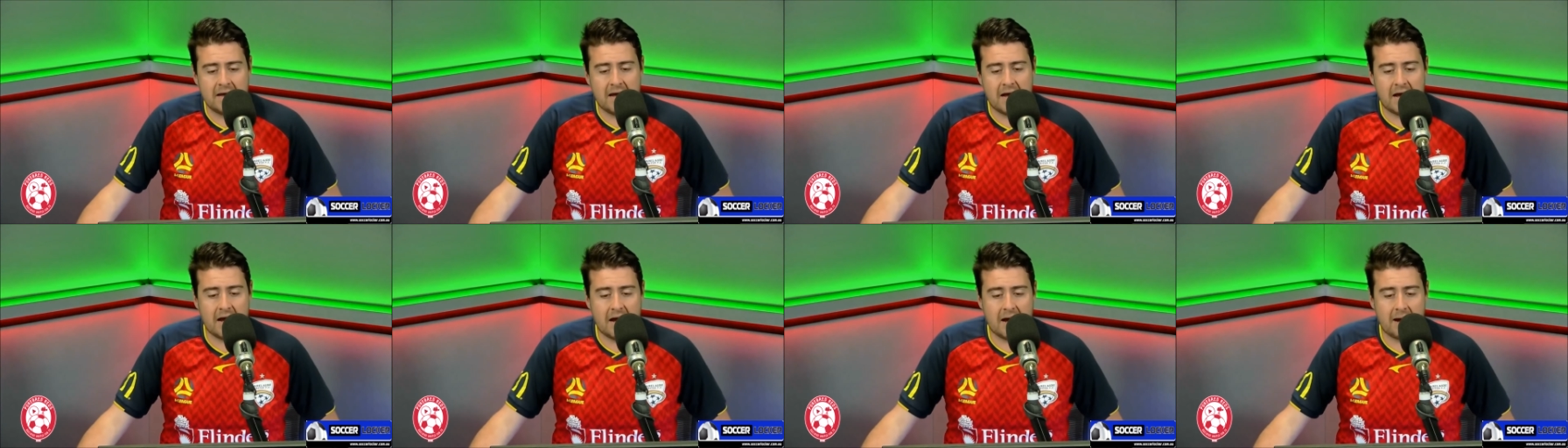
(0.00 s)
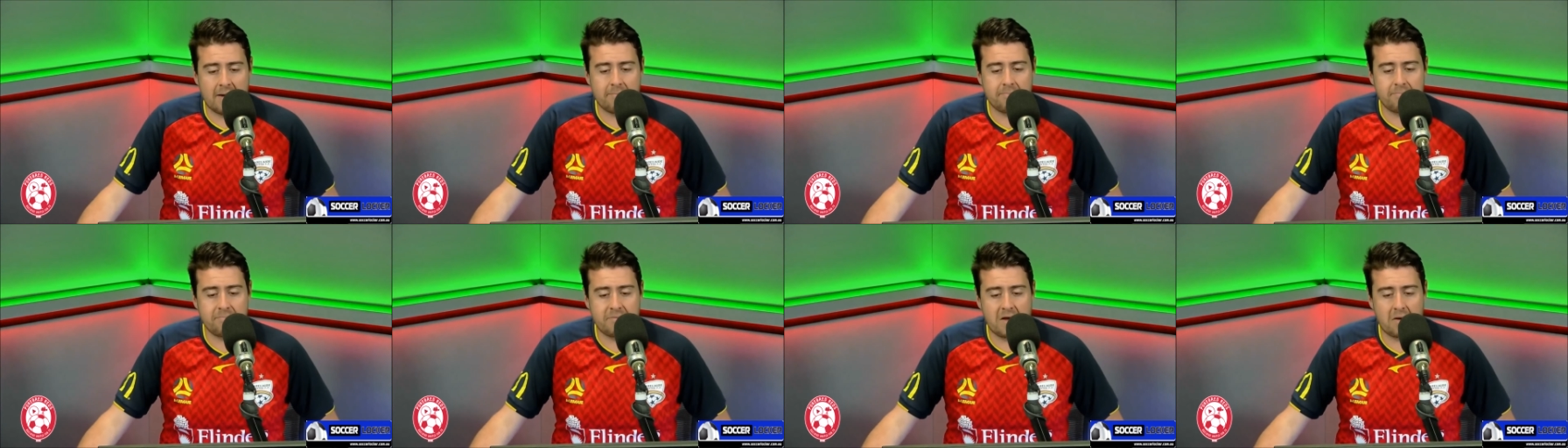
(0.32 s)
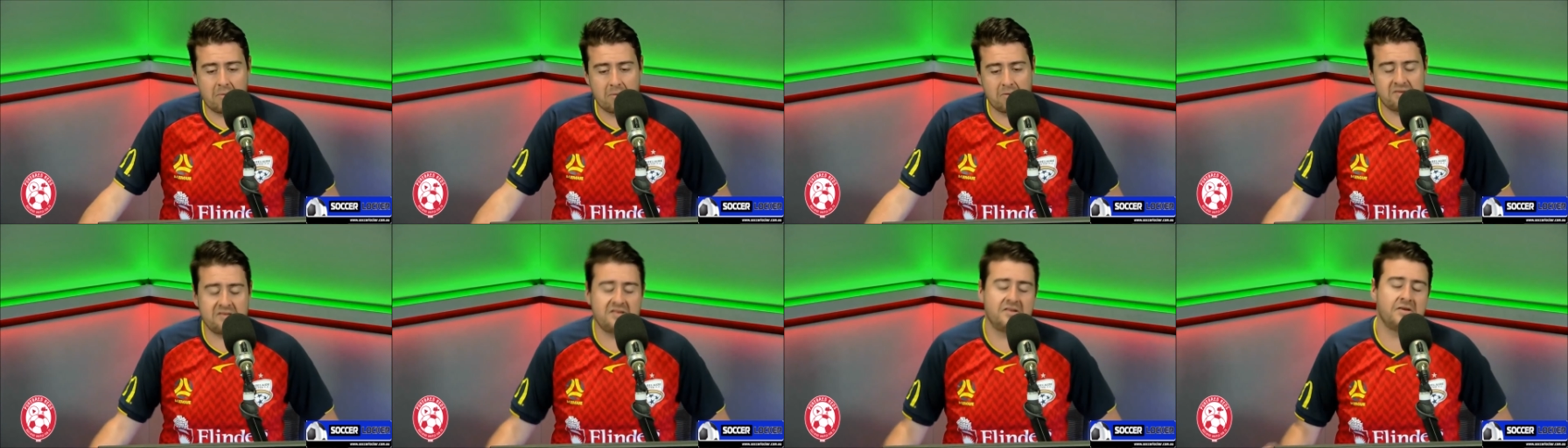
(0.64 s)
Um,
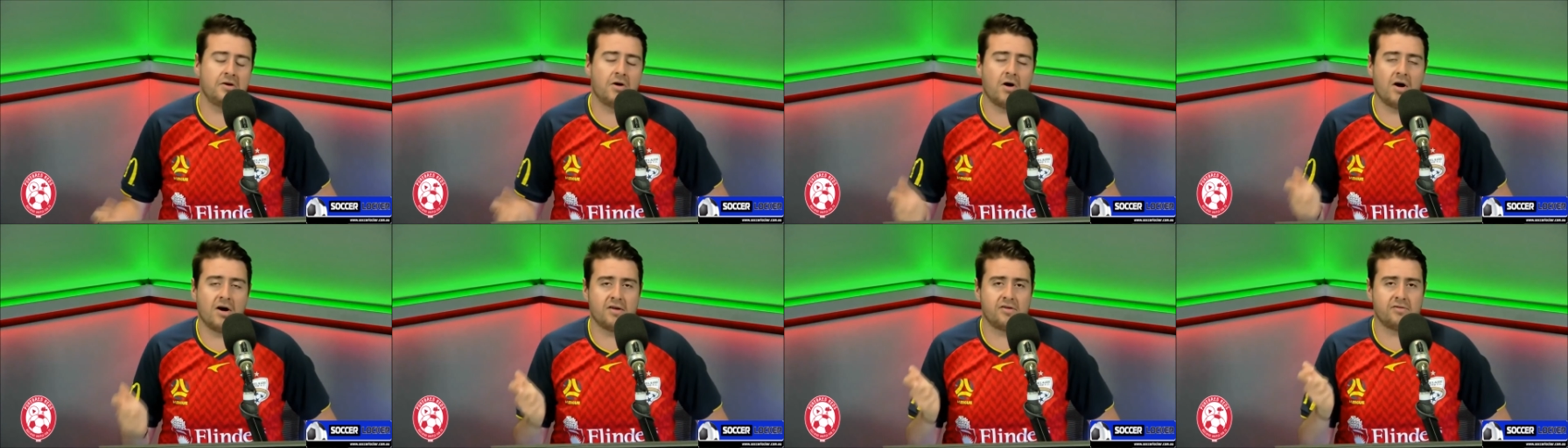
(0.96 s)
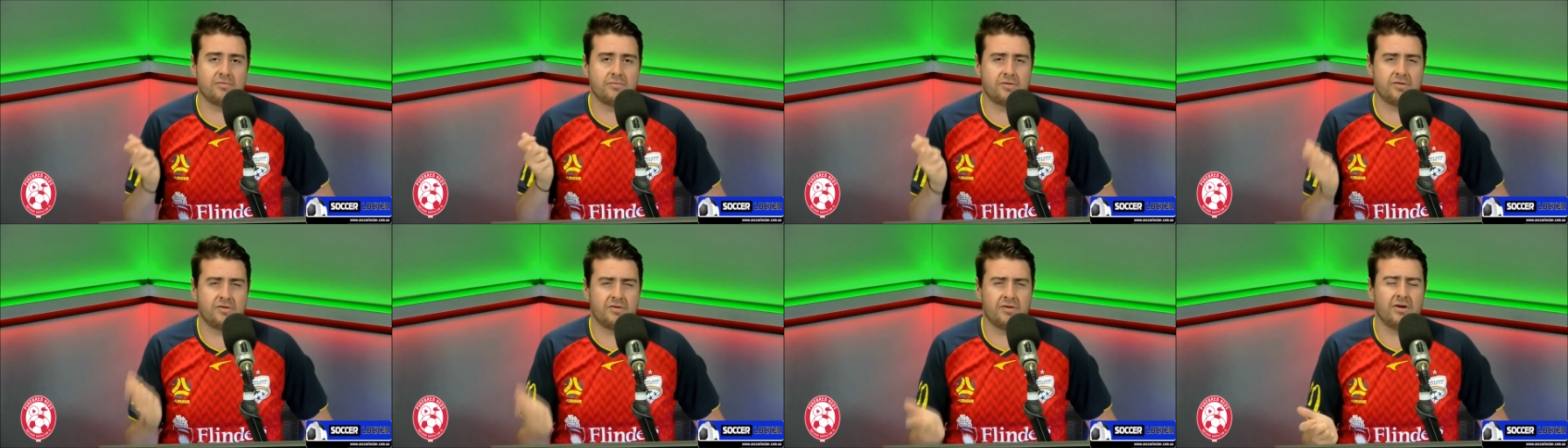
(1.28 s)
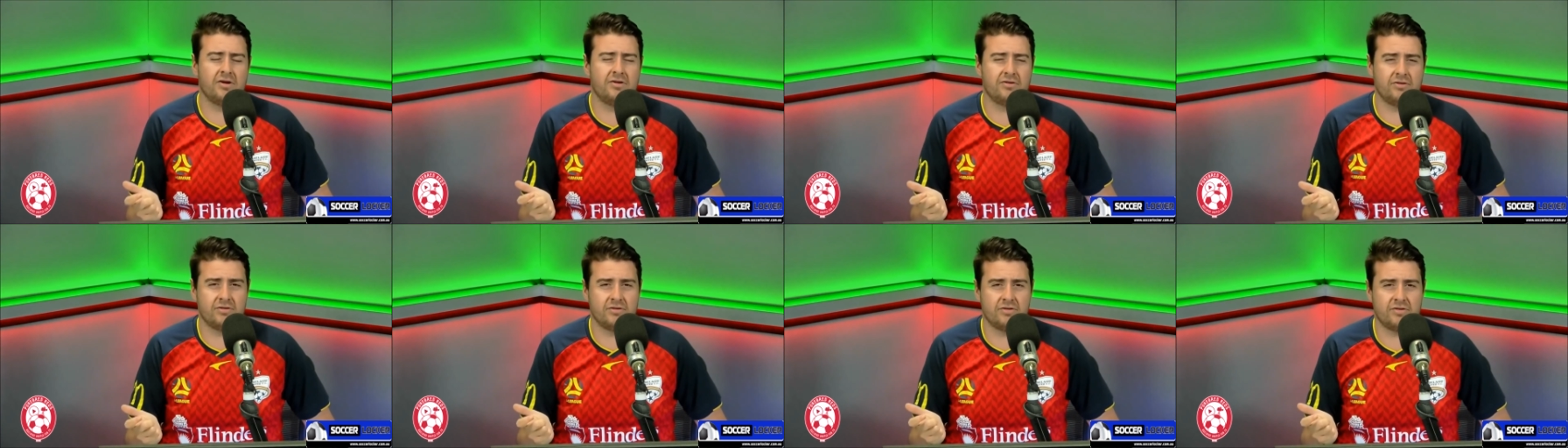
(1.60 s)
now, Western United's
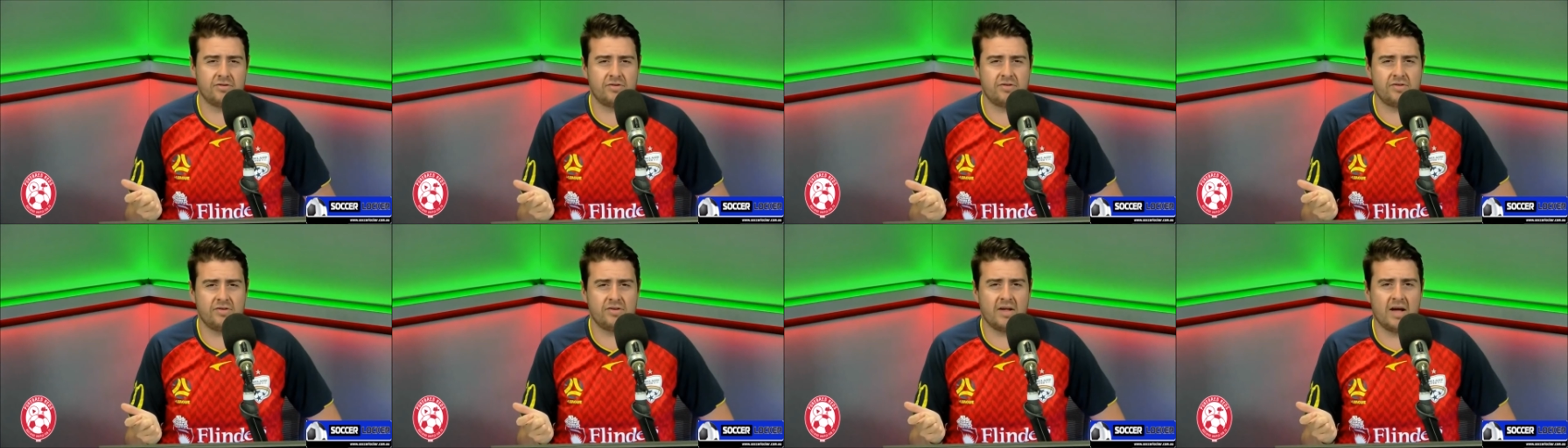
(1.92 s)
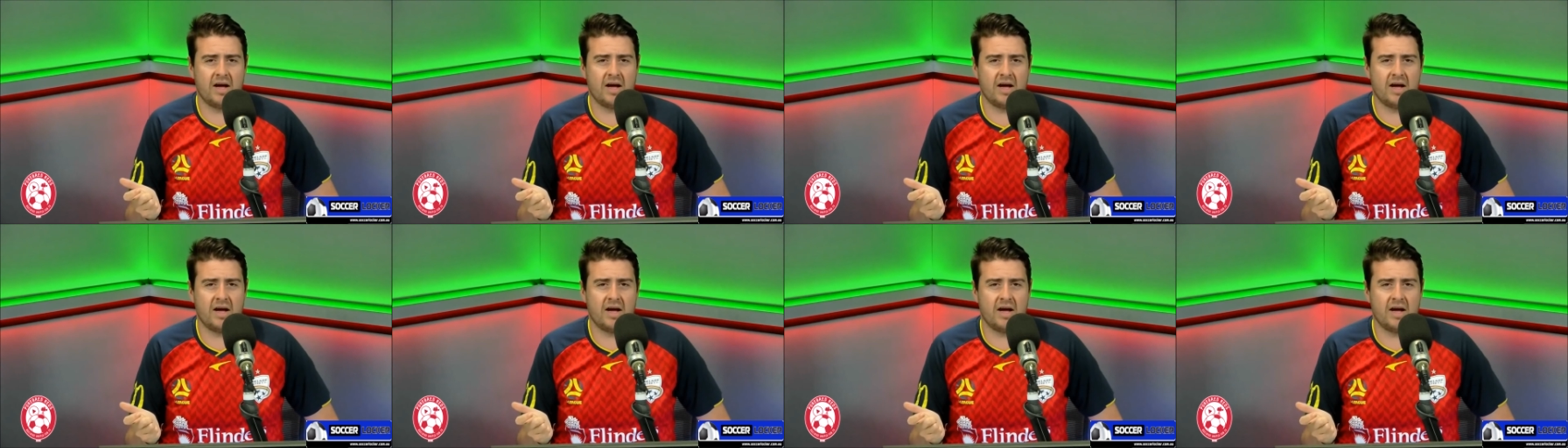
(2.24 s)
resurgence